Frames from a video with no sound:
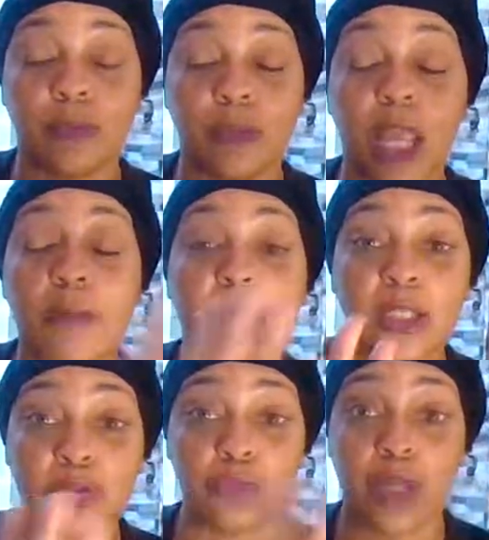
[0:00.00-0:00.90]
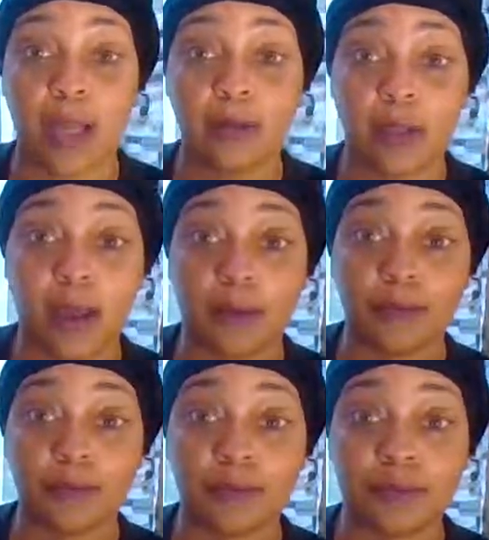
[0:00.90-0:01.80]
They made you like that
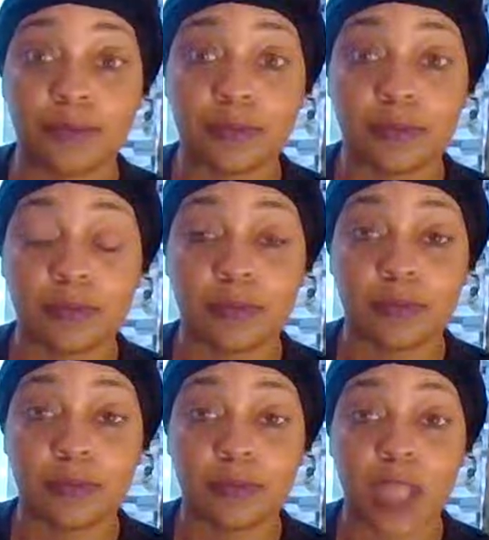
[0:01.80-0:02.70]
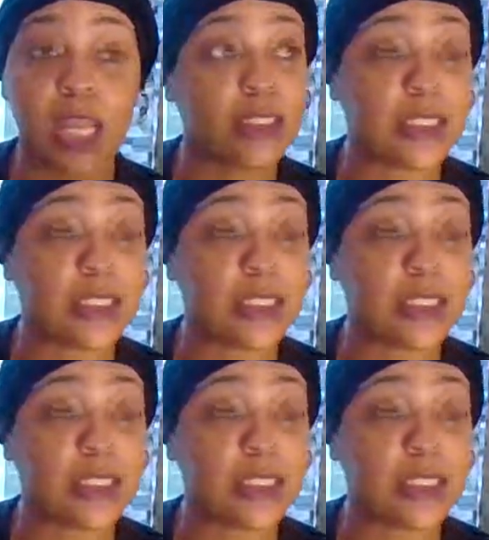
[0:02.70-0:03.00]
and